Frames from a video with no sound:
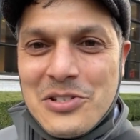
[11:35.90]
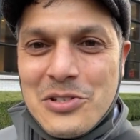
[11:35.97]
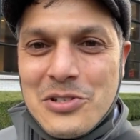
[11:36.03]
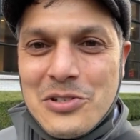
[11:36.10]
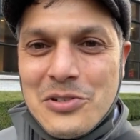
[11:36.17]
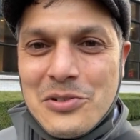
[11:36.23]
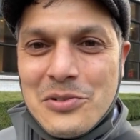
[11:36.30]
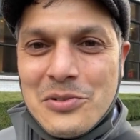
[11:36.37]

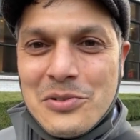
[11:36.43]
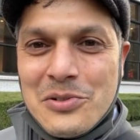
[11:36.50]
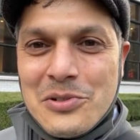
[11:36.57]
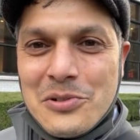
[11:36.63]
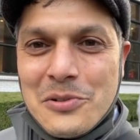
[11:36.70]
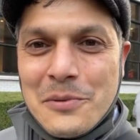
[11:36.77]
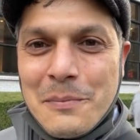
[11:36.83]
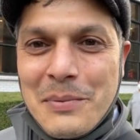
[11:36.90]

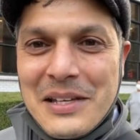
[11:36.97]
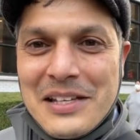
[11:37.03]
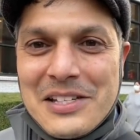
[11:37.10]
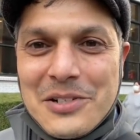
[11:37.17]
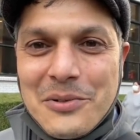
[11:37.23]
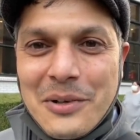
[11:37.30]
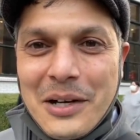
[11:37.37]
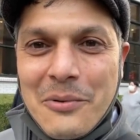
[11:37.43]
Juju uh, Bees
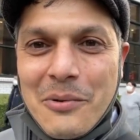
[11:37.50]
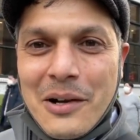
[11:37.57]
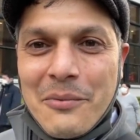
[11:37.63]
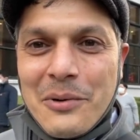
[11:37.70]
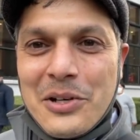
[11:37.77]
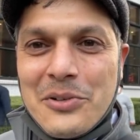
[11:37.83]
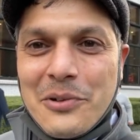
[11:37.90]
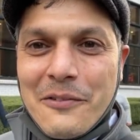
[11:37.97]
21.
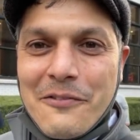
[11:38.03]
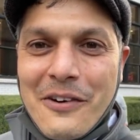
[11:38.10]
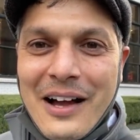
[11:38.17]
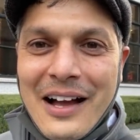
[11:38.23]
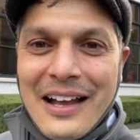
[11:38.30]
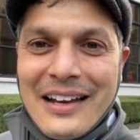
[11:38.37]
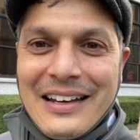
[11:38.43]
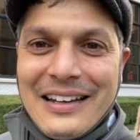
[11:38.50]
We're doing
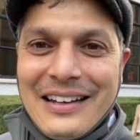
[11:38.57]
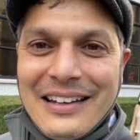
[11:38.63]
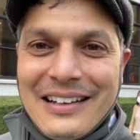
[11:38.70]
fine.